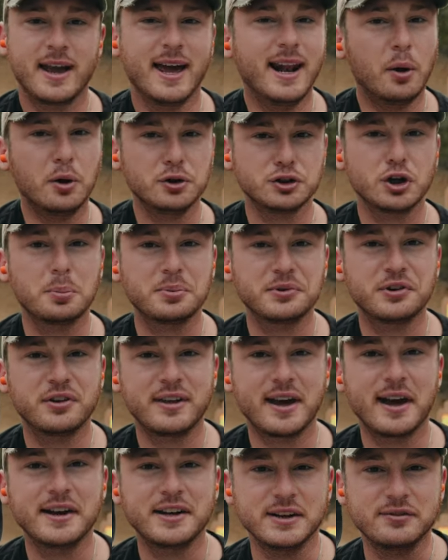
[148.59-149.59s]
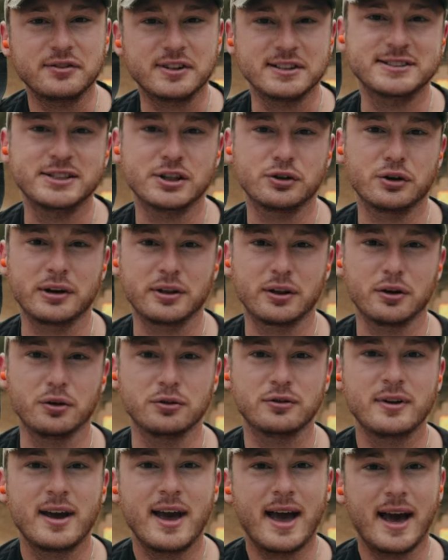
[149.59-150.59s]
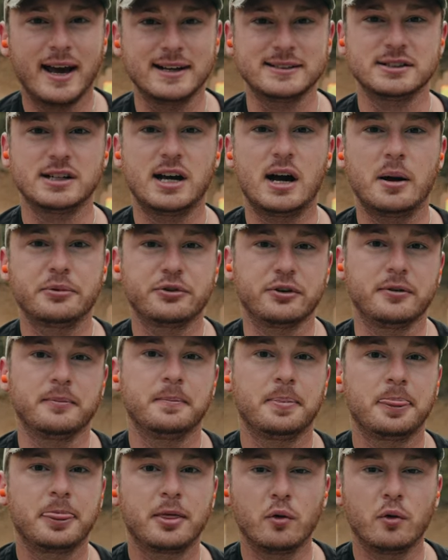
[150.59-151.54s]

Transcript: and I was open to the idea of considering those as an option.